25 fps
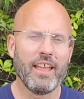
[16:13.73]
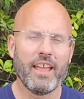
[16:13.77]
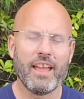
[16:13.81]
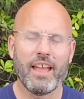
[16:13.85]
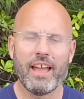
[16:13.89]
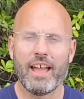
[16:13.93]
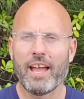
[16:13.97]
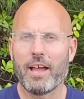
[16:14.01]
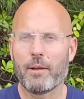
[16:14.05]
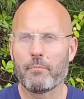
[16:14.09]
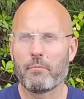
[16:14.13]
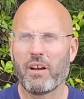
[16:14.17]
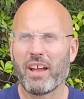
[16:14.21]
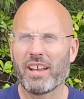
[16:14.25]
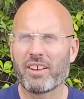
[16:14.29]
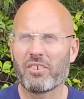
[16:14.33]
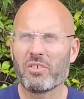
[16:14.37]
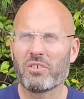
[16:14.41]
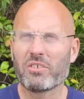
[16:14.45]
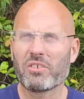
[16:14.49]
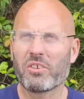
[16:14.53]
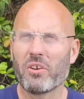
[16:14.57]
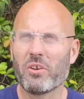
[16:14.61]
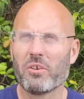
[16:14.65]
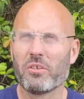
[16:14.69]
I
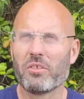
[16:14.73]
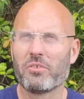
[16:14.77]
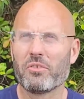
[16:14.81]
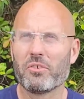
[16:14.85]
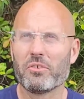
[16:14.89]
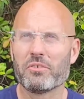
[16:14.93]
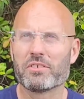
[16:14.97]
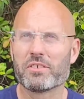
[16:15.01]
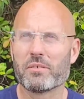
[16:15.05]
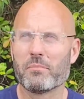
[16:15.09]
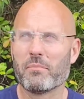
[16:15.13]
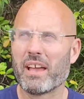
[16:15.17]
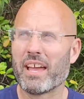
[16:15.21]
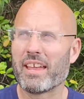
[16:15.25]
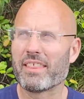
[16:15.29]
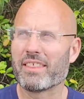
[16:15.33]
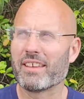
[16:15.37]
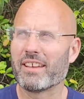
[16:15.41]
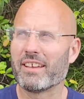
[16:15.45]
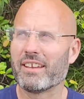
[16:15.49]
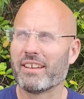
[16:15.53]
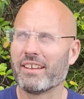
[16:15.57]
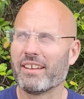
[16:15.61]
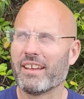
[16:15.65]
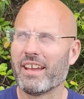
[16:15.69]
could go through some
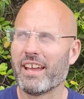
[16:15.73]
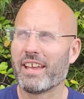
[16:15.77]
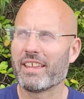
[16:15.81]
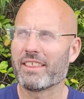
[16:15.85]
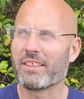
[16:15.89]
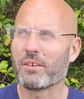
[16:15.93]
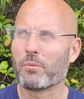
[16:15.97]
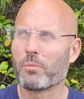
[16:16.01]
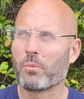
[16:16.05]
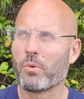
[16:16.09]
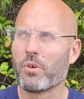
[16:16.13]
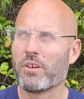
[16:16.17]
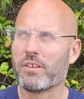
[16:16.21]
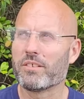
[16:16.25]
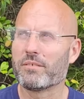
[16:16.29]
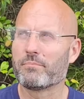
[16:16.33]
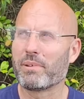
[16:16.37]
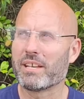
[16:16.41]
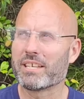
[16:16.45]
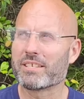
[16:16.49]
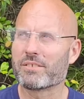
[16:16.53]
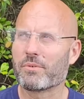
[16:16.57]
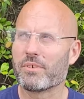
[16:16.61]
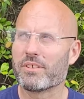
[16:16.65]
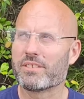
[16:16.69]
other
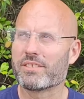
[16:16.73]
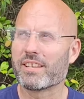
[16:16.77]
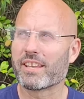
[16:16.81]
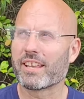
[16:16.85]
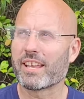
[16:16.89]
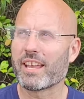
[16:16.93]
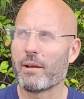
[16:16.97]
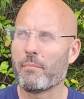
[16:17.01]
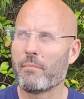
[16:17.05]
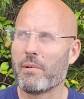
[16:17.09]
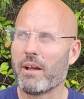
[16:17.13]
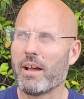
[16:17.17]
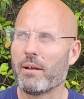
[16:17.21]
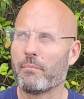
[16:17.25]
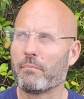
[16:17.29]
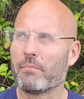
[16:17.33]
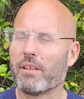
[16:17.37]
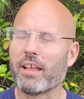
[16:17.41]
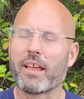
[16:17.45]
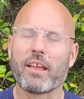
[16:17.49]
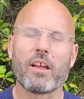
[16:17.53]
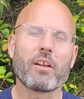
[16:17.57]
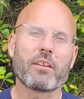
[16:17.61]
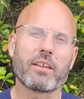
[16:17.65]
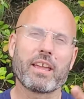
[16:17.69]
buzzwords that come up.
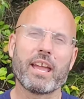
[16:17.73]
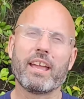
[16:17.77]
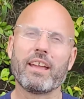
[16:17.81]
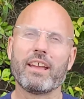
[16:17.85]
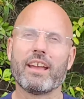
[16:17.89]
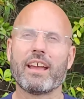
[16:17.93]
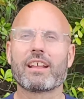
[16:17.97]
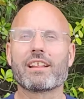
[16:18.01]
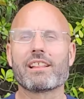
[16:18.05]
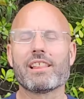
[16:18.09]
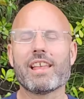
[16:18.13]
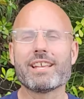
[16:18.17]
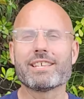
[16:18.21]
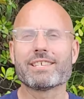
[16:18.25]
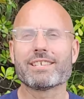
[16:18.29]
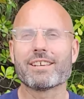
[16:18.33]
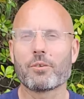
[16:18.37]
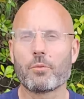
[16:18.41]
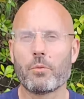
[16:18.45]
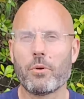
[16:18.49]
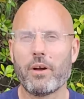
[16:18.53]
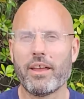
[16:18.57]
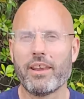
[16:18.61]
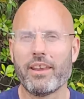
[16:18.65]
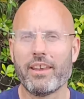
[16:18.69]
Like, okay, a classic
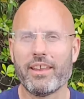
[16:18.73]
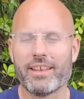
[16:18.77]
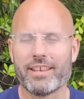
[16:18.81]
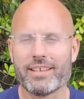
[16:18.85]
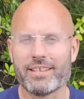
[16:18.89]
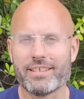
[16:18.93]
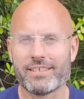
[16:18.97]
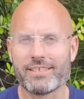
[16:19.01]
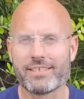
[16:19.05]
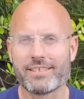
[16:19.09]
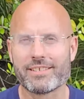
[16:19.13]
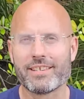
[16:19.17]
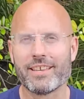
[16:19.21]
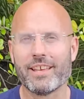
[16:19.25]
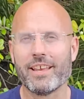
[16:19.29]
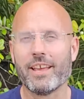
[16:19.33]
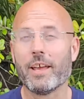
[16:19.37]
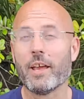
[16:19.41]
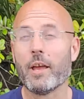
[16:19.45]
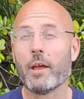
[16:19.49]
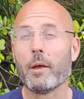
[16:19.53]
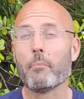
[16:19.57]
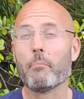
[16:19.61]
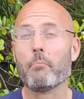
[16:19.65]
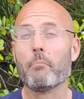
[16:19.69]
one is
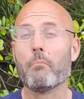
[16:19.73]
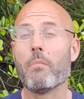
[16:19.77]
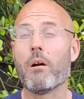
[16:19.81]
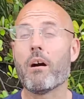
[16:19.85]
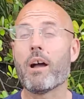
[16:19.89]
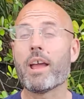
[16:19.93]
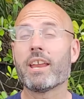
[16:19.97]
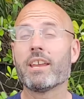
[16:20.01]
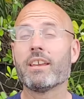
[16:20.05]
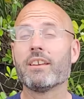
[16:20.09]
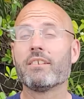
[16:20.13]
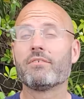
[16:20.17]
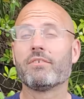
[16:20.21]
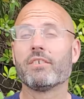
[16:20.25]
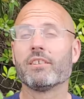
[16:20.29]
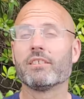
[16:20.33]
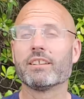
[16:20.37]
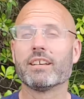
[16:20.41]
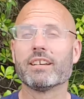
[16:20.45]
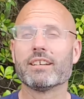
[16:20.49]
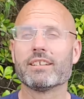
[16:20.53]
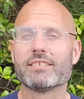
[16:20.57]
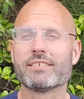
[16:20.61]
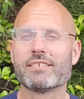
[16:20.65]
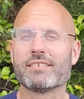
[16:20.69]

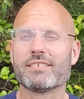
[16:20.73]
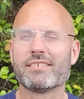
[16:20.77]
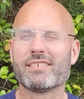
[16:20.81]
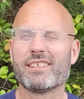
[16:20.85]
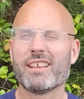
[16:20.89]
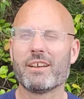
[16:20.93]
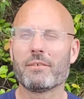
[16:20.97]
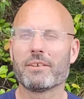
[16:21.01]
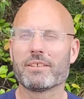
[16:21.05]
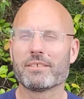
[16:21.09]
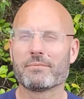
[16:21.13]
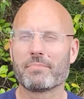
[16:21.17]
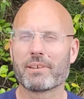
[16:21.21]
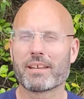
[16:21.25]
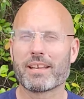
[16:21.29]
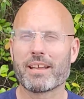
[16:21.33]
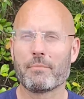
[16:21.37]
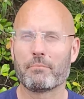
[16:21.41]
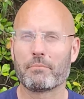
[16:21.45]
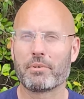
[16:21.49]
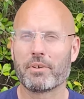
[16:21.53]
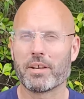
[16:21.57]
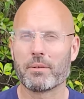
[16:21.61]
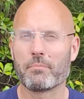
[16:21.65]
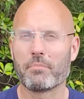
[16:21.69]
mindfulness. That one's
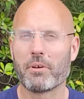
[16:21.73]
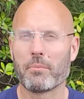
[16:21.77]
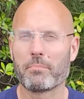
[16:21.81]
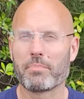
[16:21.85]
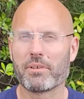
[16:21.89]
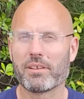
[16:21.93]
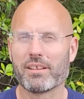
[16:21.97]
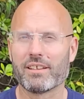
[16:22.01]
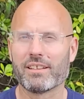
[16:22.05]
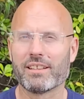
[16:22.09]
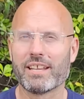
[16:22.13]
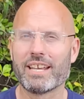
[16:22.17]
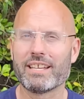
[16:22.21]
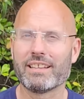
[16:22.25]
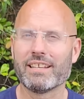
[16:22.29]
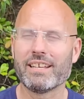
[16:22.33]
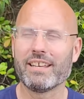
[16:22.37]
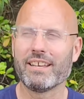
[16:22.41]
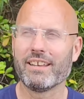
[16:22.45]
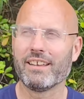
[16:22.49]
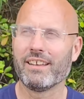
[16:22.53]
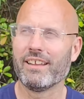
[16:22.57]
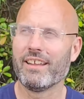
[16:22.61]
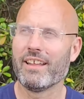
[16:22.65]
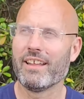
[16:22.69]
become pretty popular lately.